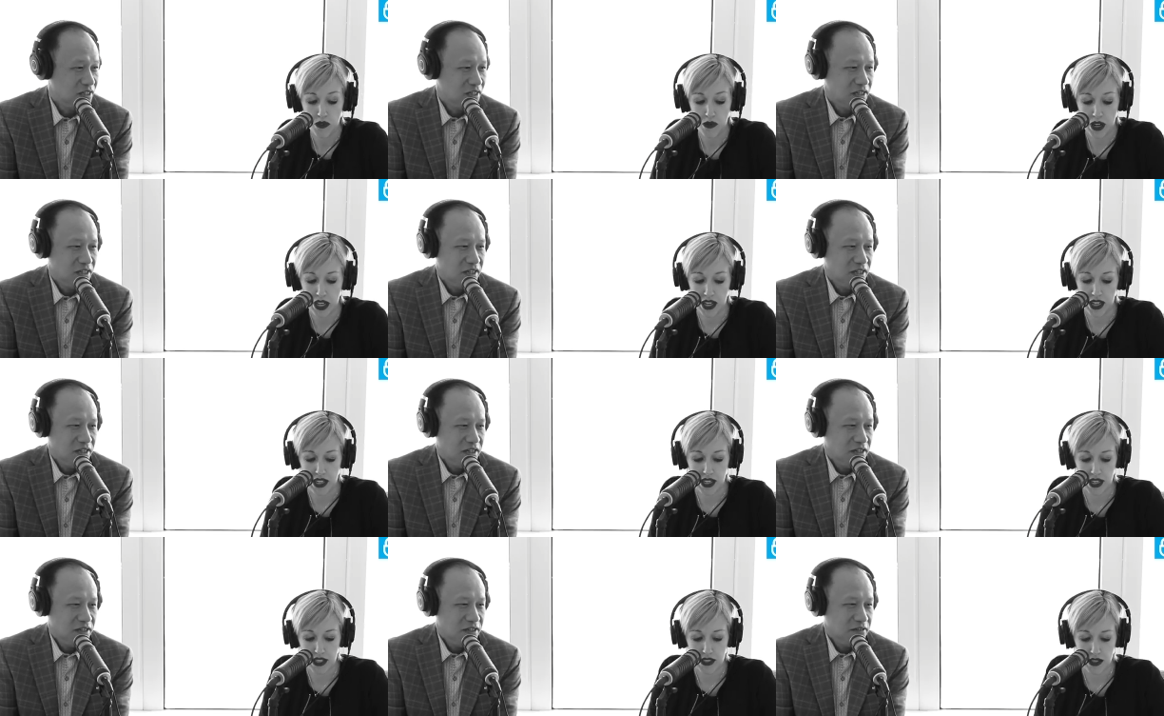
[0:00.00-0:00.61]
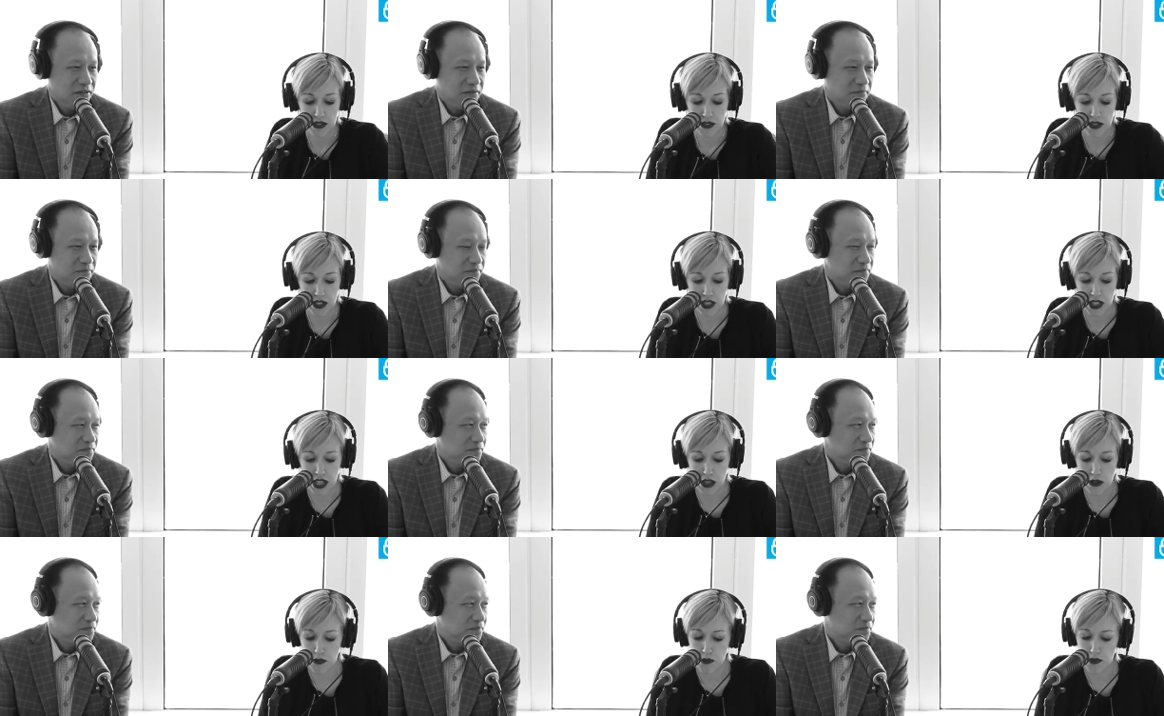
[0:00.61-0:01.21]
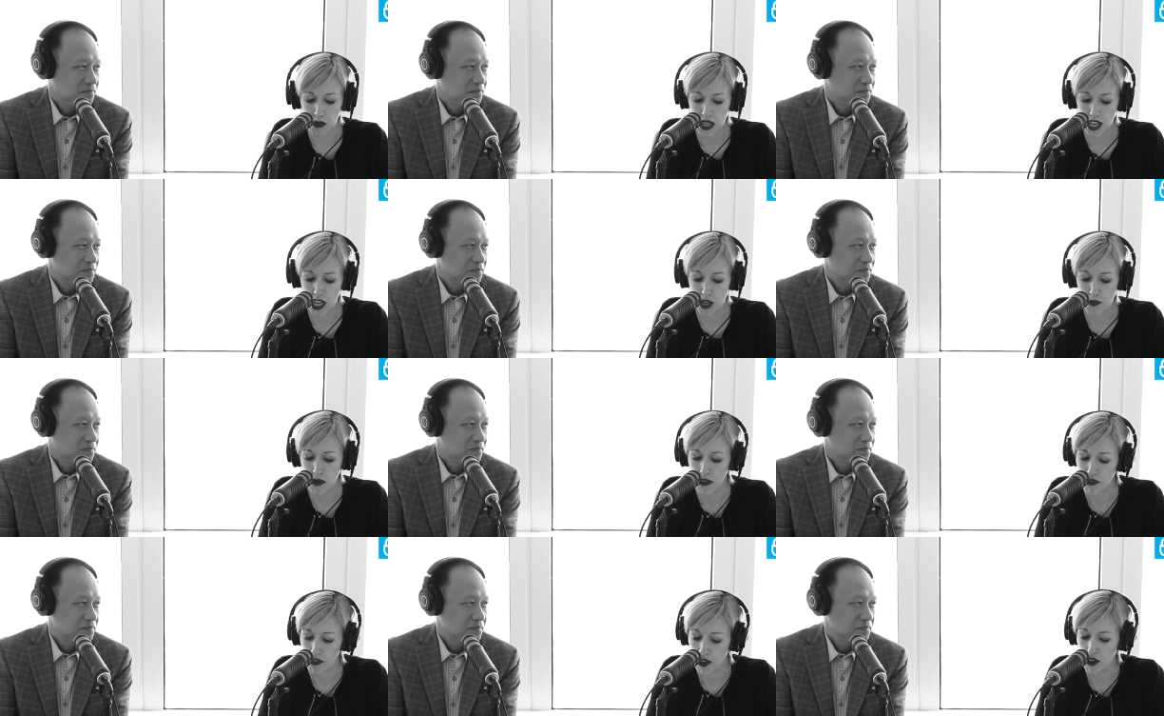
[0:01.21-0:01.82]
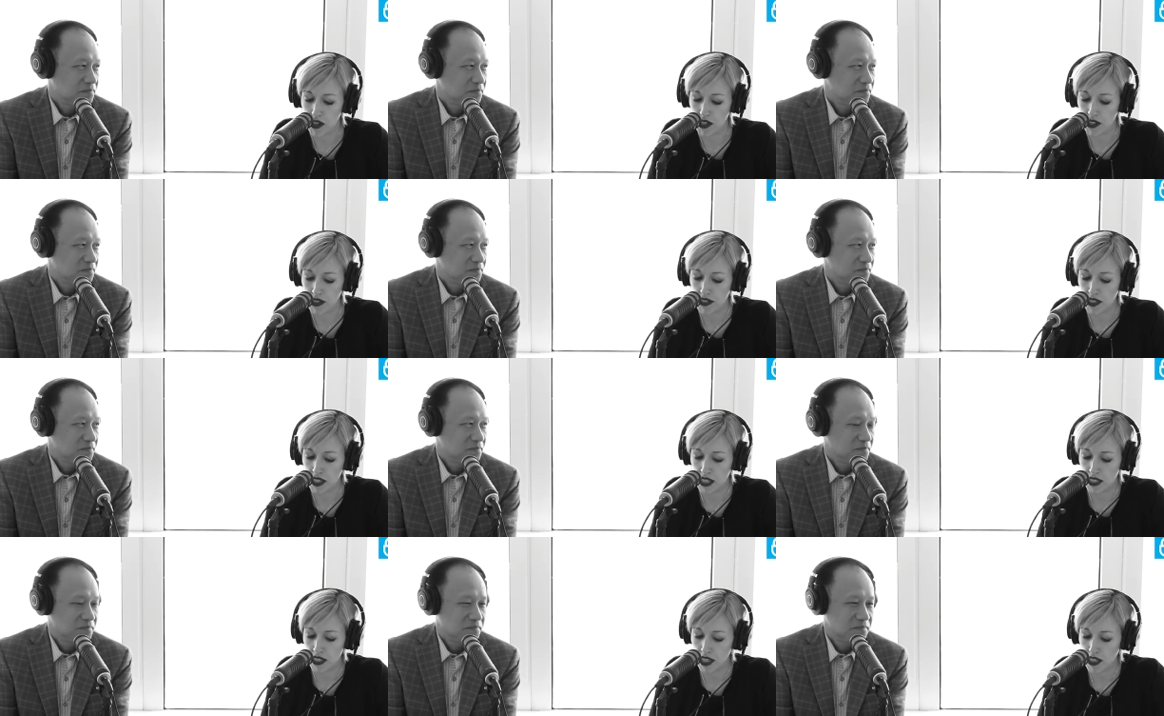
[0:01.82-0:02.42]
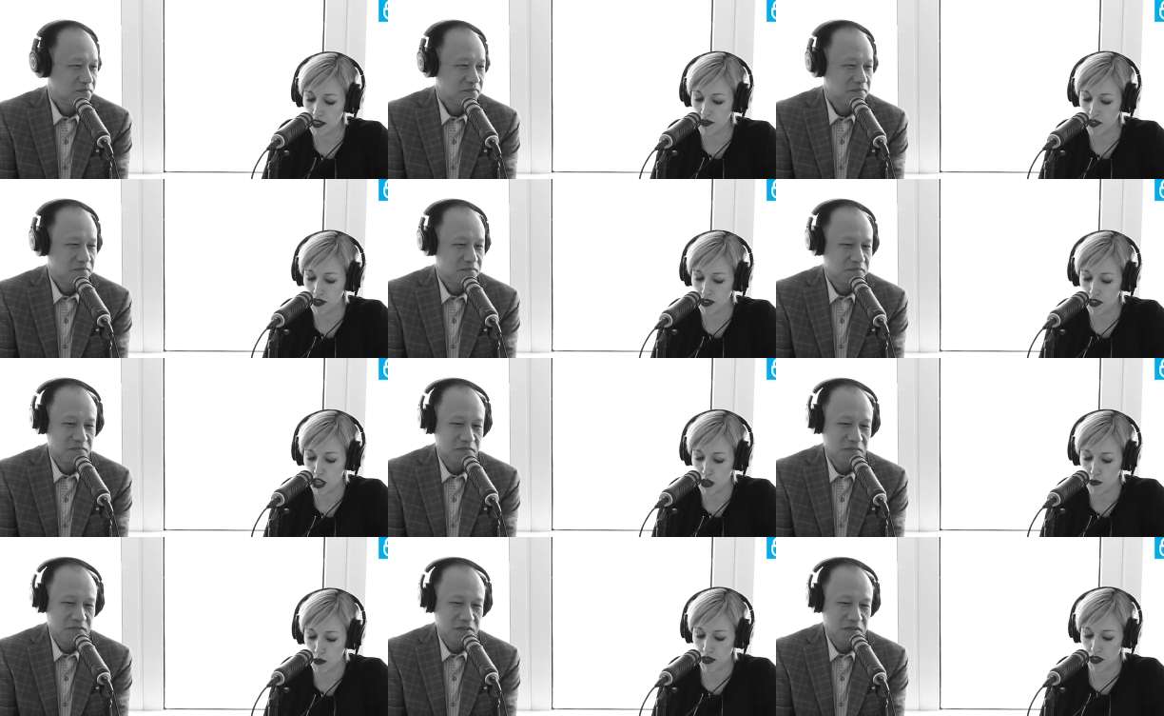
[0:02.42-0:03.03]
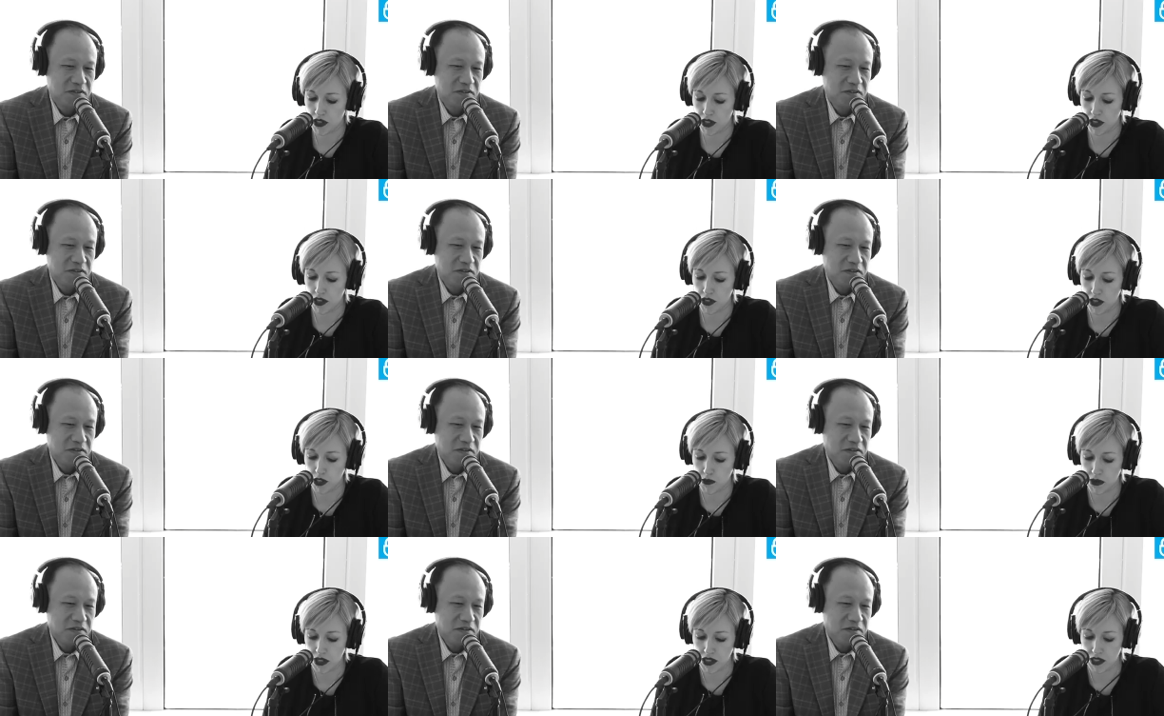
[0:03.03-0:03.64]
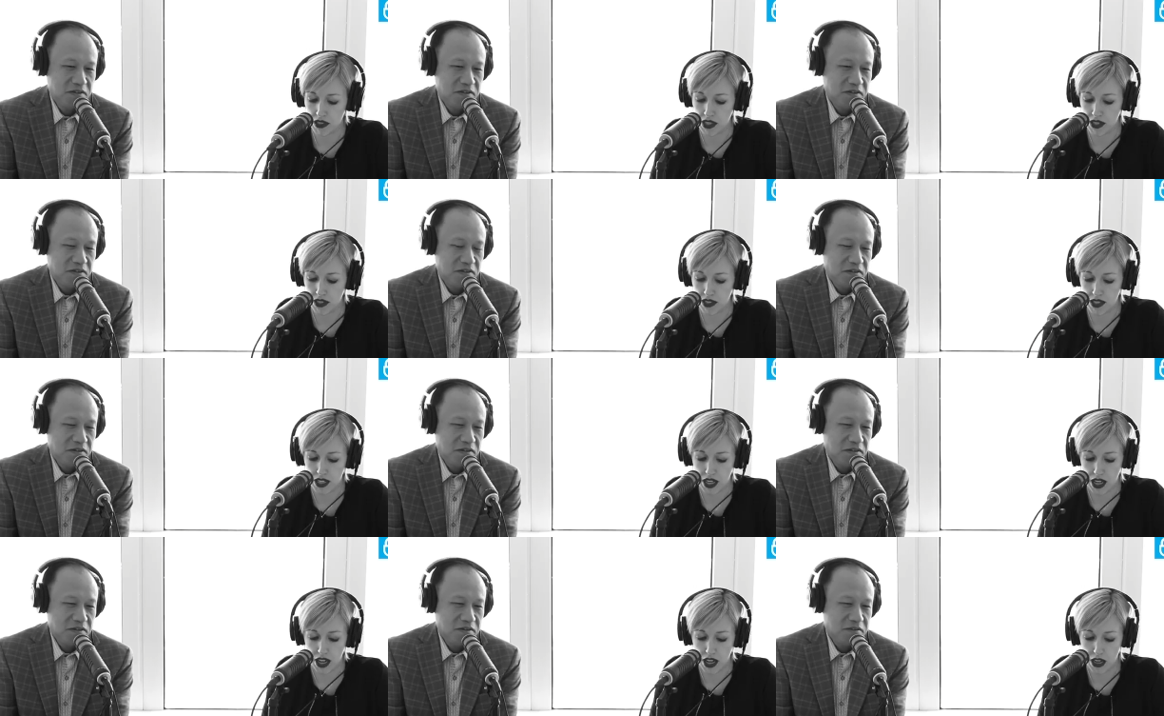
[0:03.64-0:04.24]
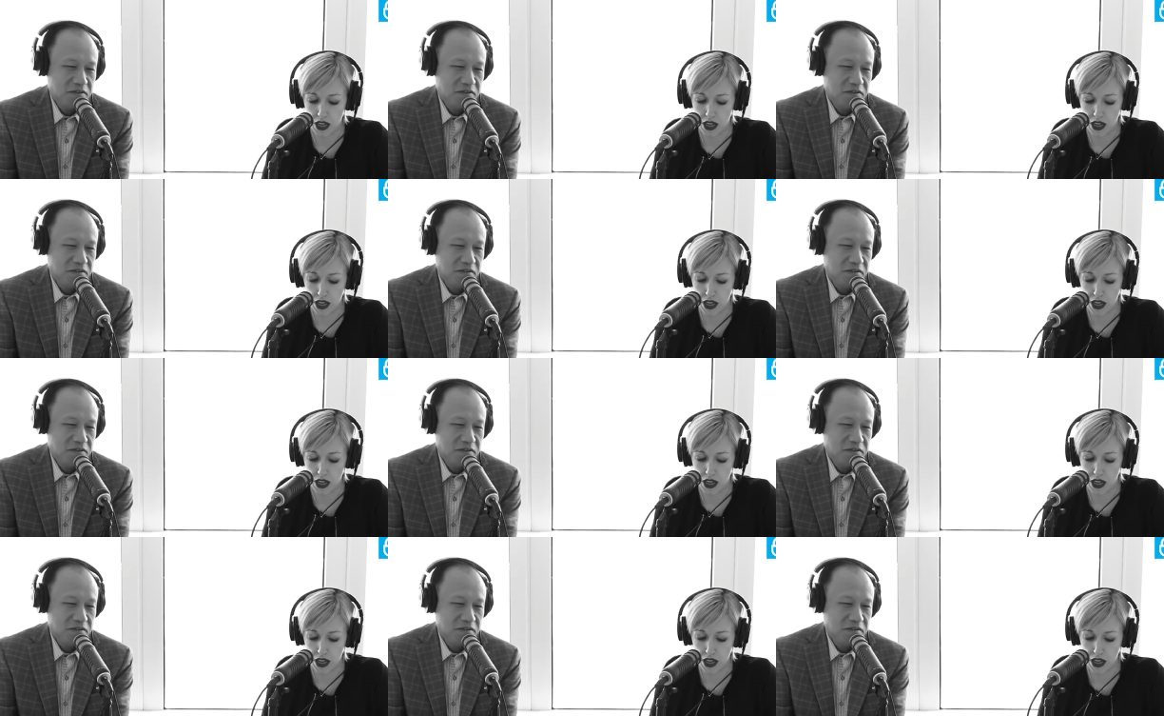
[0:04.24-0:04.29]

Speaker 1: Right, and NetScreen that became a very successful cybersecurity business.